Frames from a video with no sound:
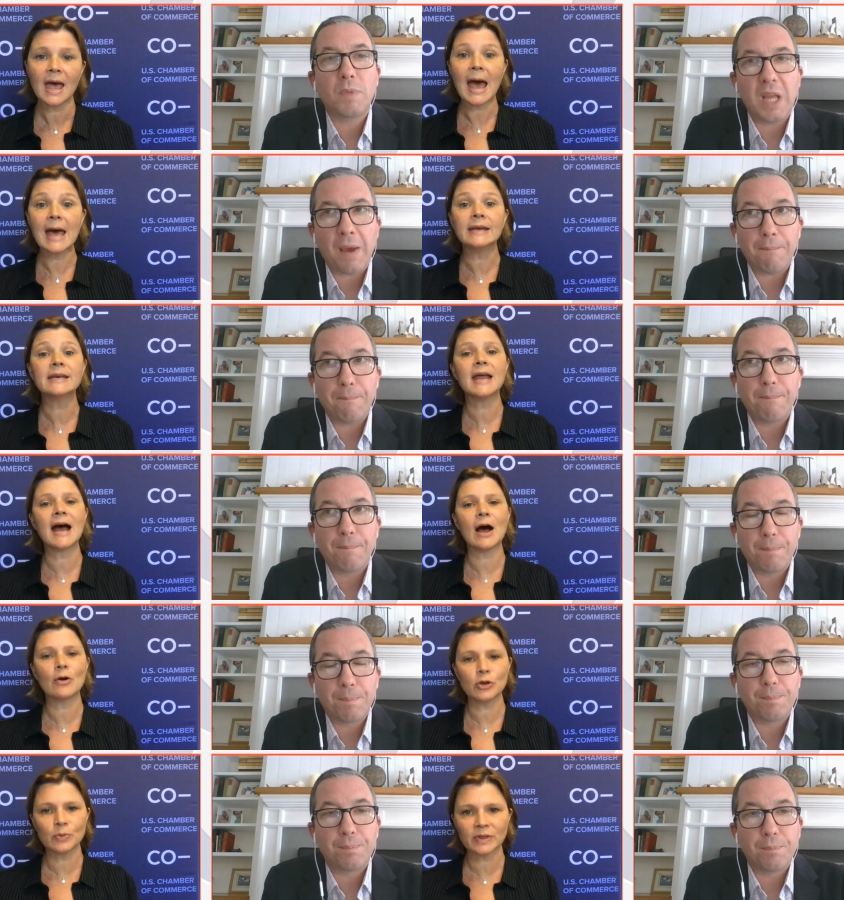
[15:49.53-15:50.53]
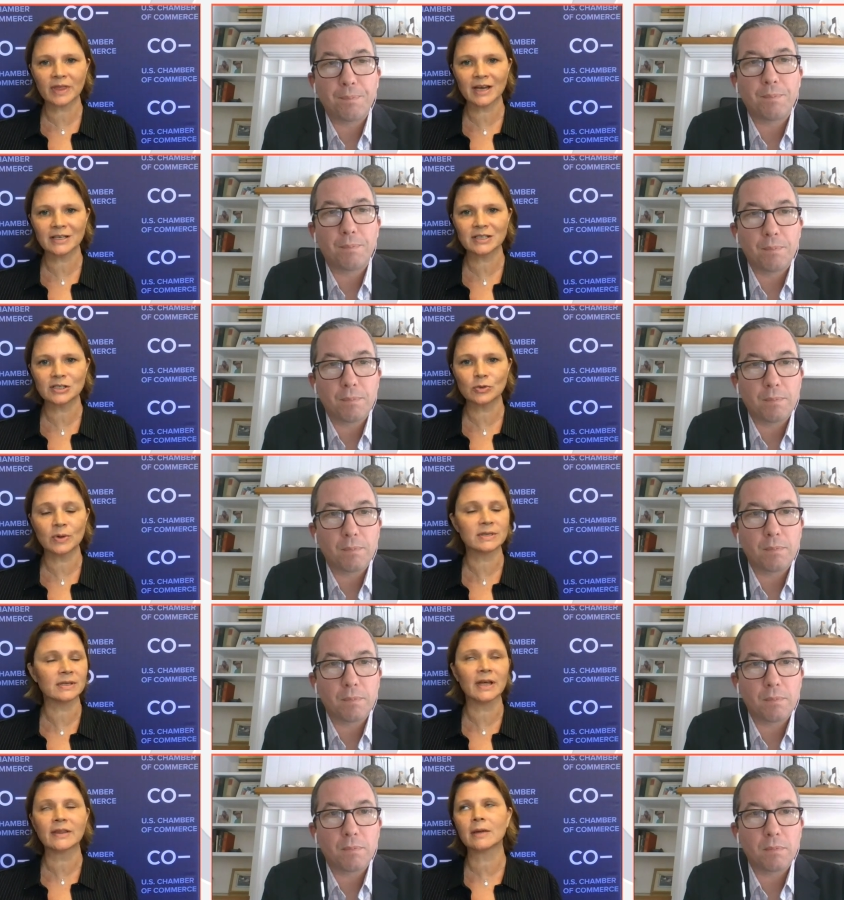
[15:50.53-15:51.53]
Speaker 1: and yep. now you would like to do it to
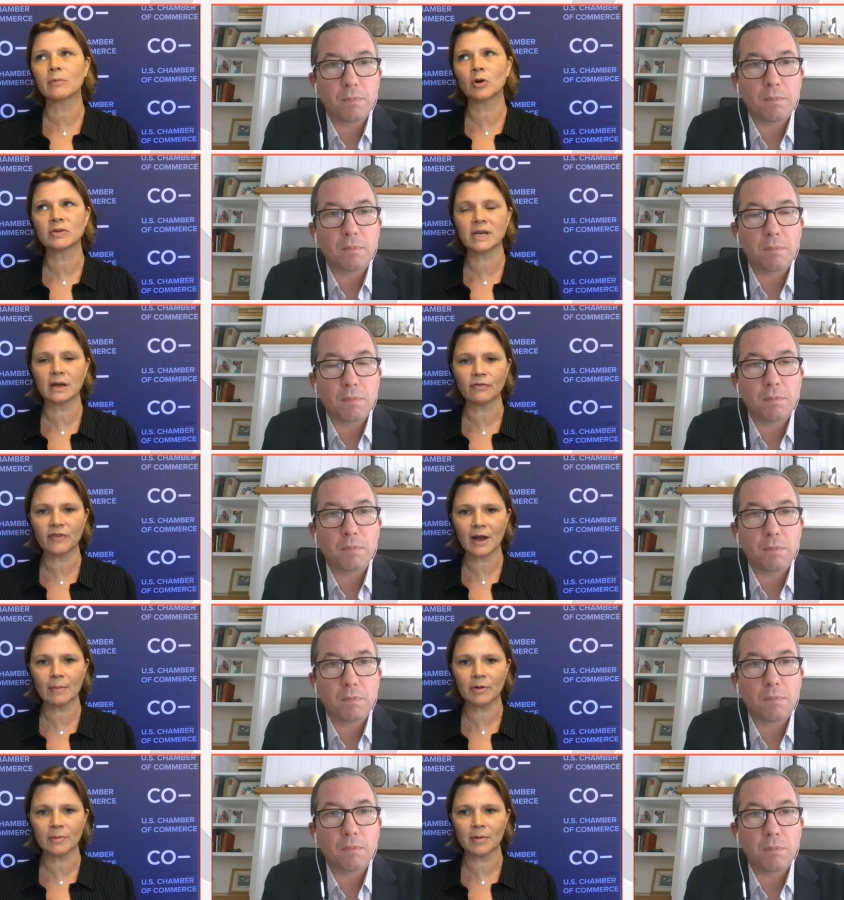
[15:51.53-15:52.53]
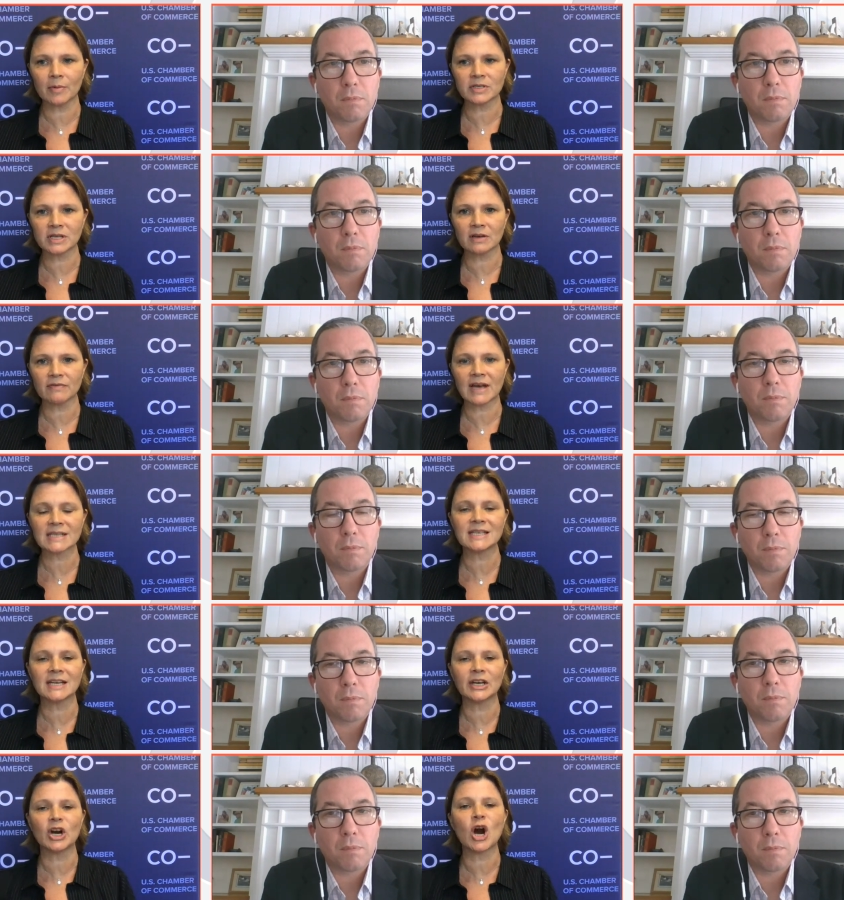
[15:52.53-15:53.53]
let them go take a family member to get
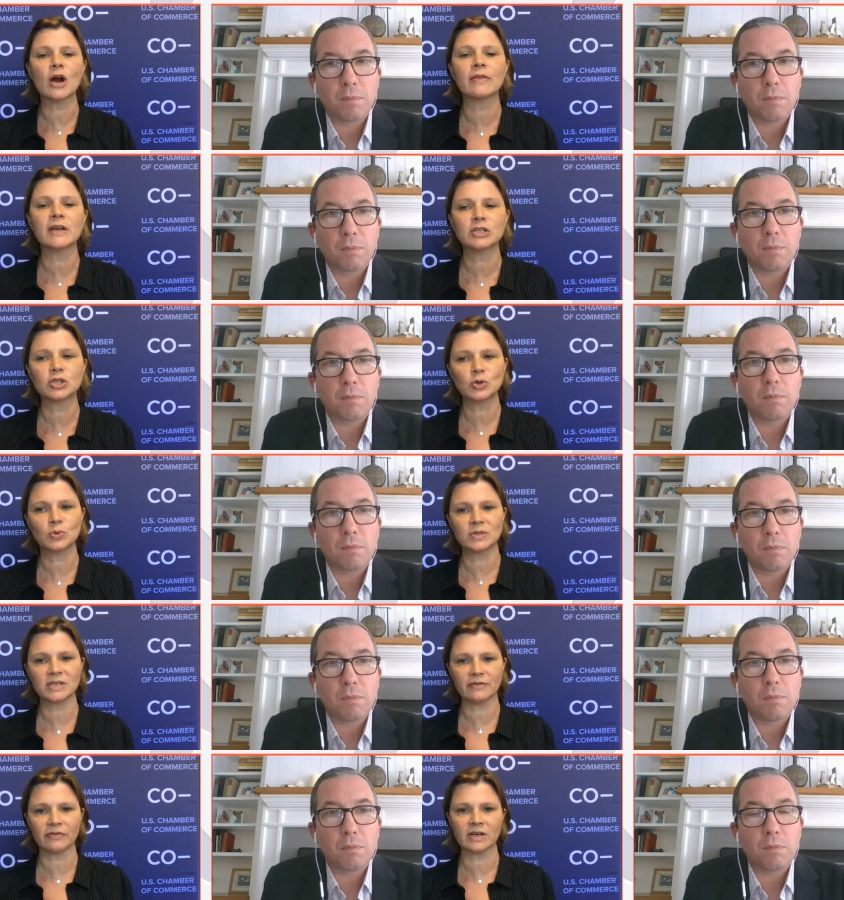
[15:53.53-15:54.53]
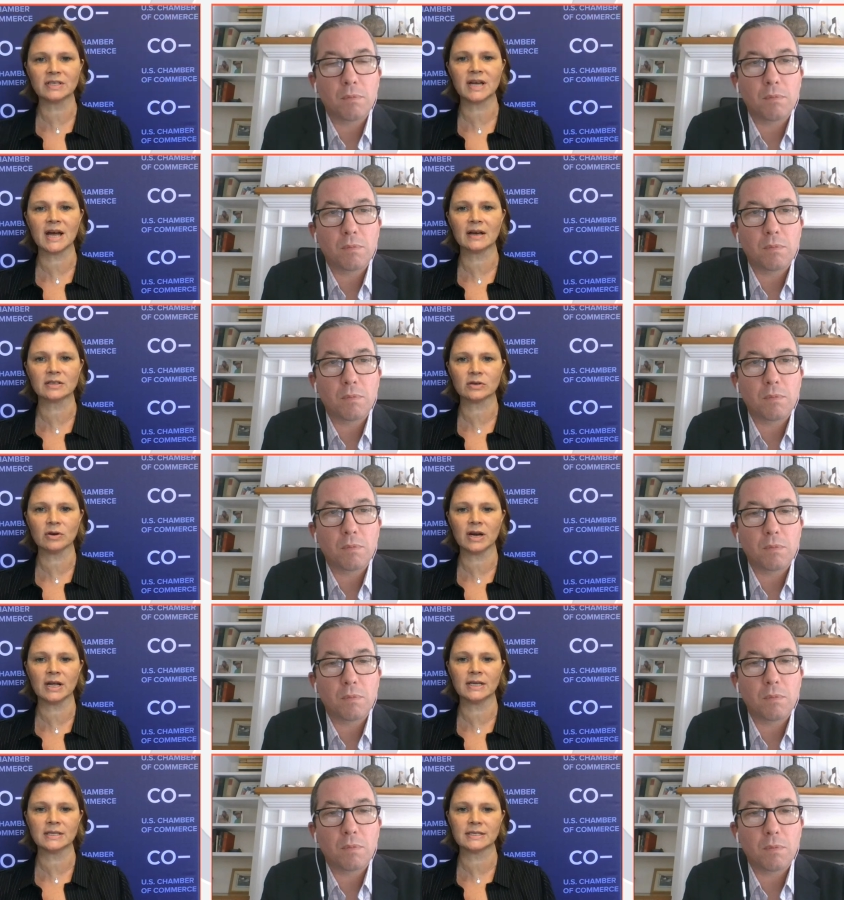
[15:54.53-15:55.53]
vaccinated, are they two different tax
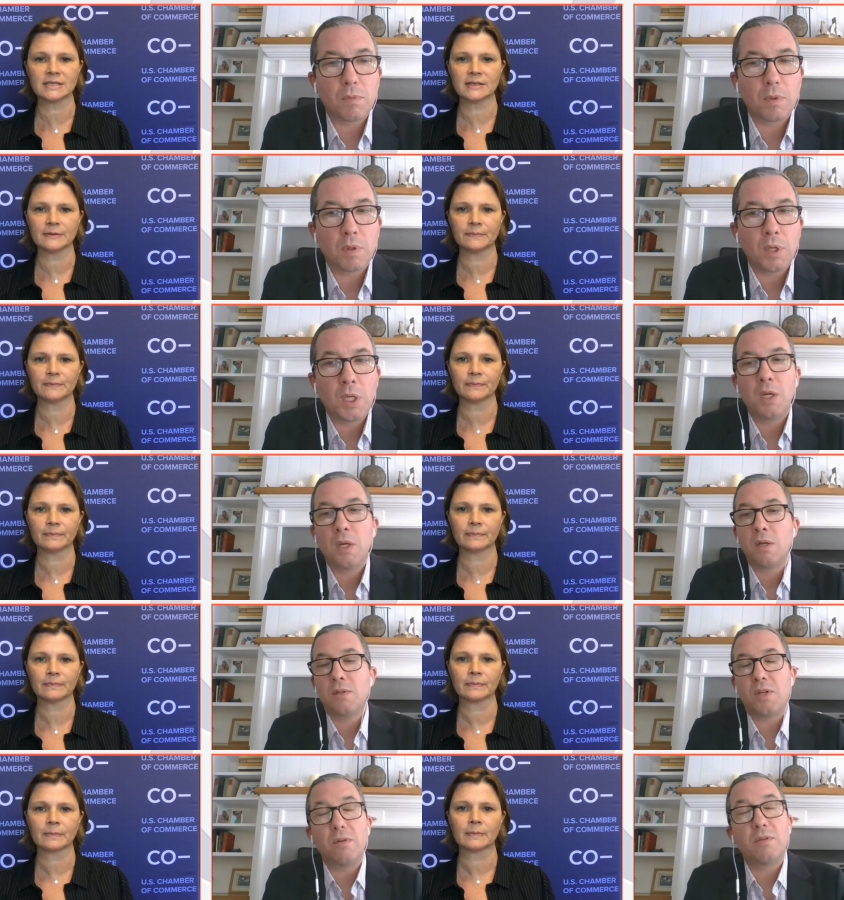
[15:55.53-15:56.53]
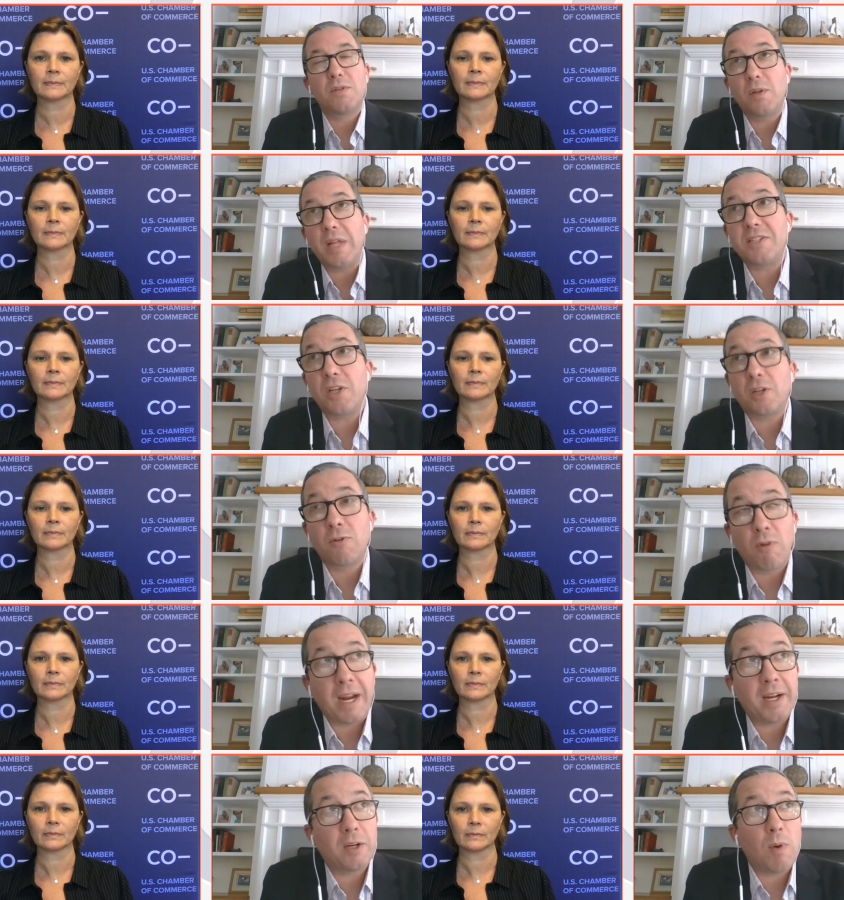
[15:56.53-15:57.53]
Speaker 2: credits? So, so that's a
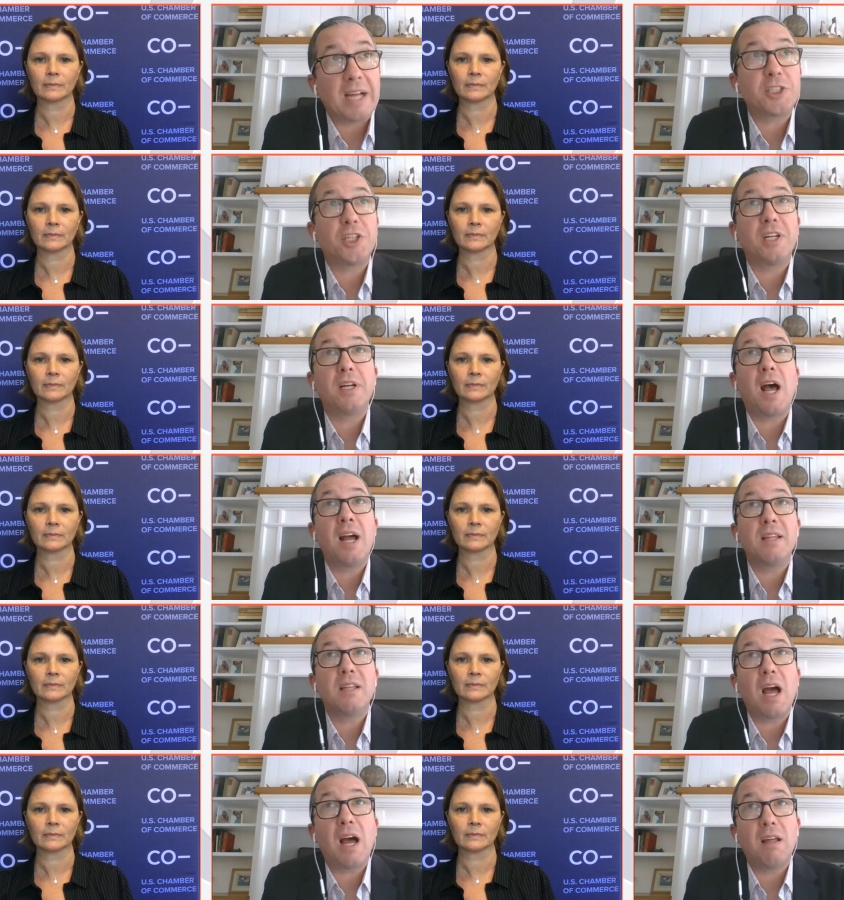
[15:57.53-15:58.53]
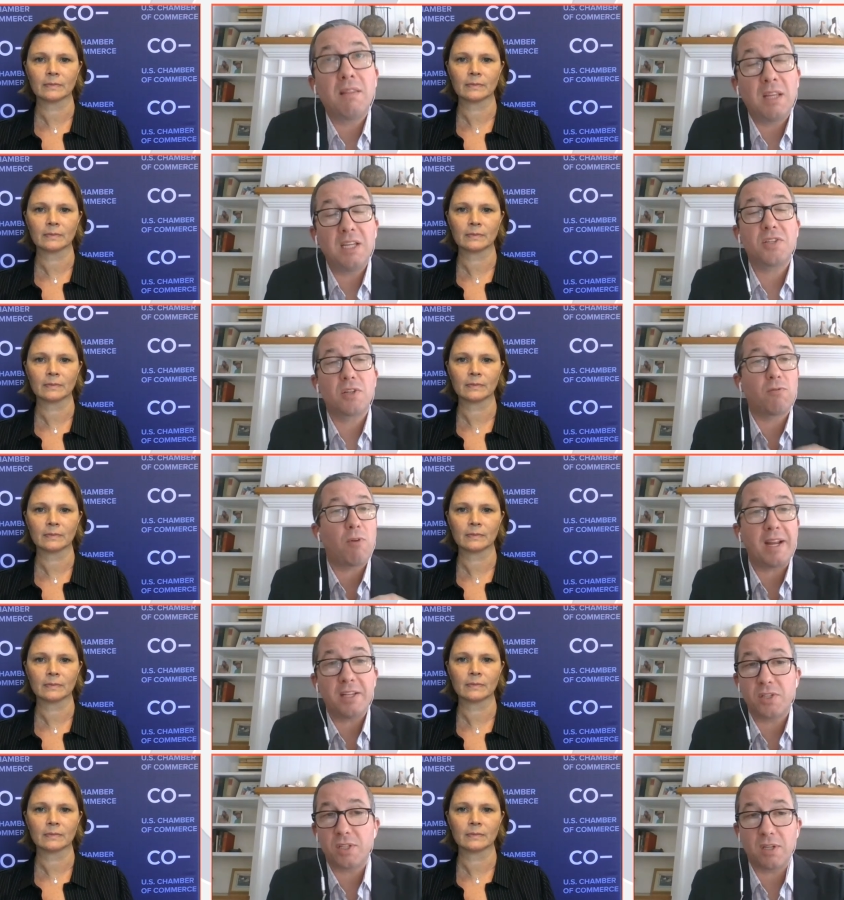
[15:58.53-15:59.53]
great question. I, these
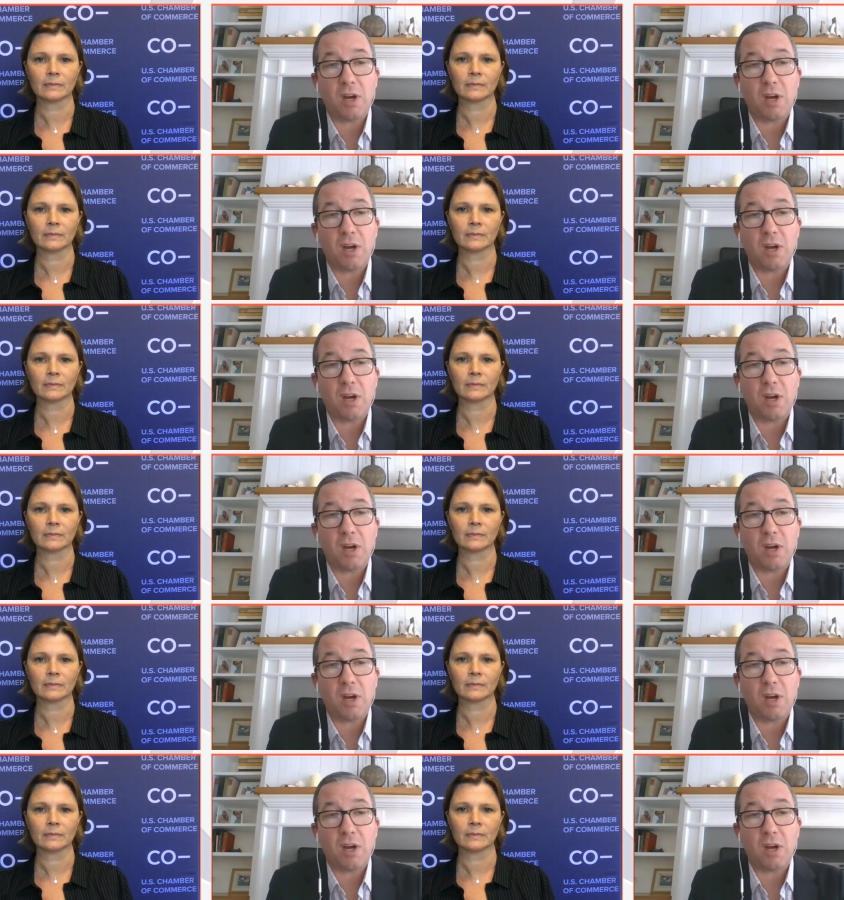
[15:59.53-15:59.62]
credits